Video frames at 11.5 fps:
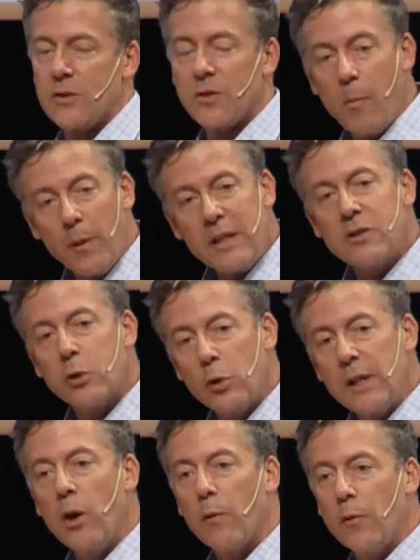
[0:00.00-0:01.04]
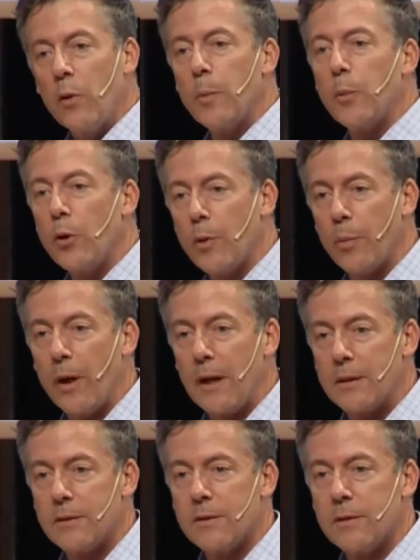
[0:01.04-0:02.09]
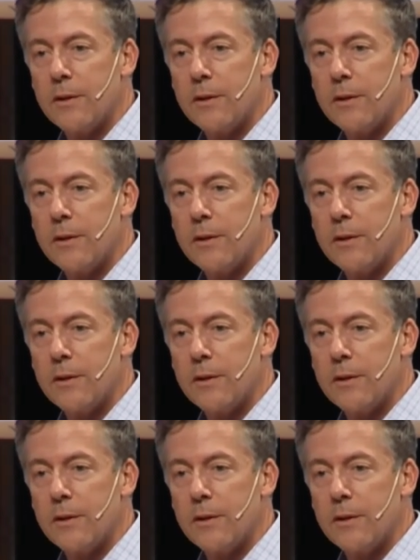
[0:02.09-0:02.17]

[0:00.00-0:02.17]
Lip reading: Somebody's looking over your employer brand.